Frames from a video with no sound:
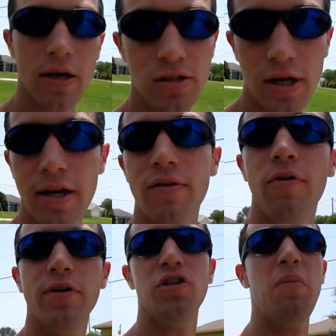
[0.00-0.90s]
Yesterday I didn't
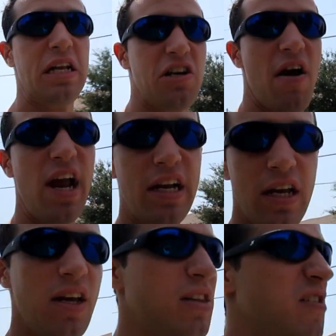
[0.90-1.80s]
really do much, alright?
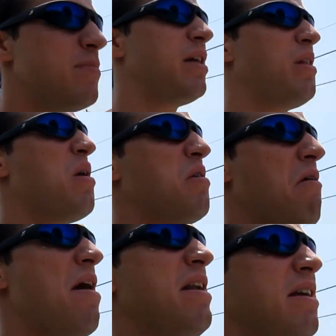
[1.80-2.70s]
Leave me alone,
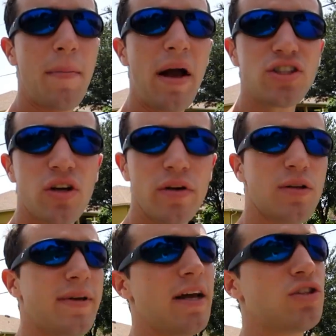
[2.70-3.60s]
alright? actually going
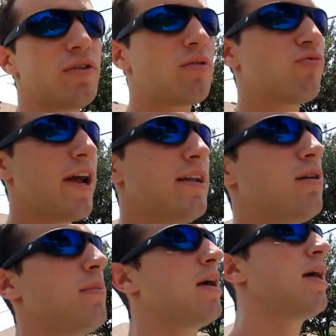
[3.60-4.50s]
to be answering
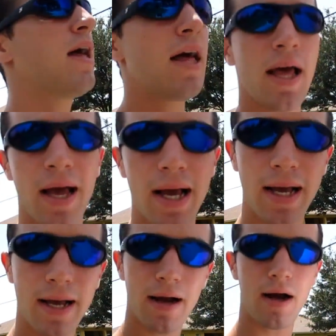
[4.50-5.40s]
random
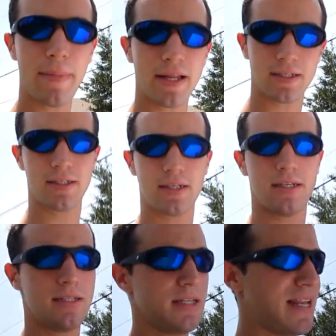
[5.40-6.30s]
comments
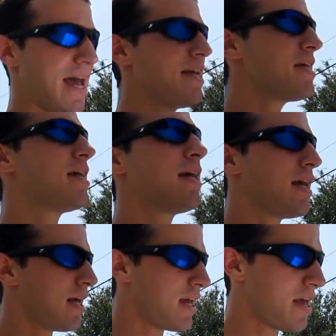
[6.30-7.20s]
today.
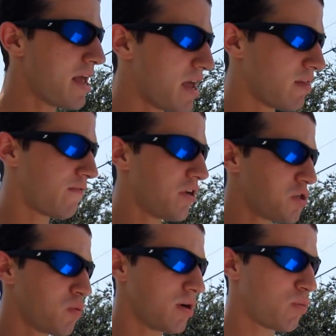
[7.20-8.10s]
And the
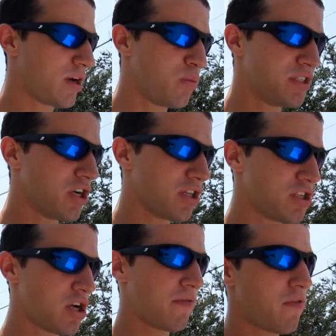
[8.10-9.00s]
first one, why don't we start
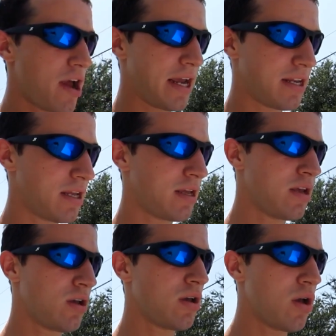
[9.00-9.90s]
this off right?
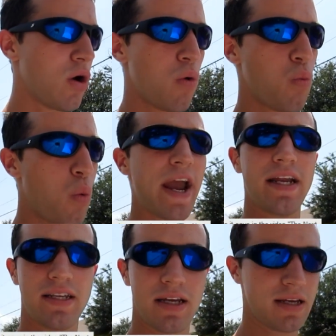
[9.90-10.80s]
Wait,
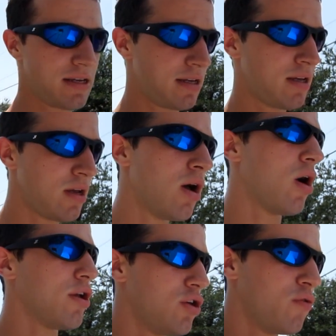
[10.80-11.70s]

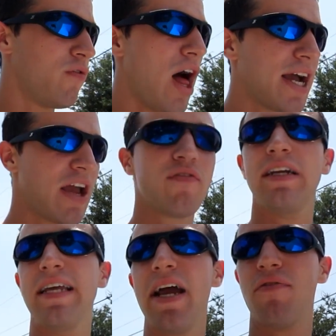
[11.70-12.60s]
you vlog
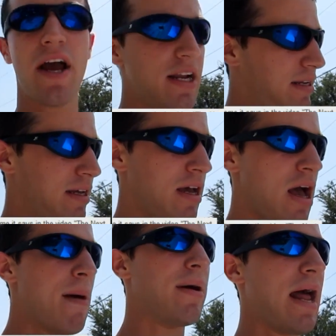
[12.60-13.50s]
every day, right?
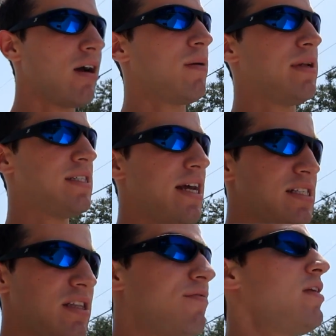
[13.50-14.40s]
But how come it says
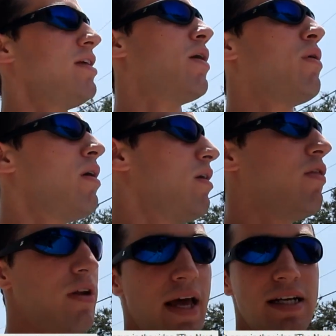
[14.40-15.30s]
in the video,
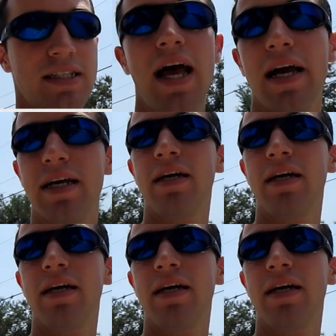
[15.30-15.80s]
the next day?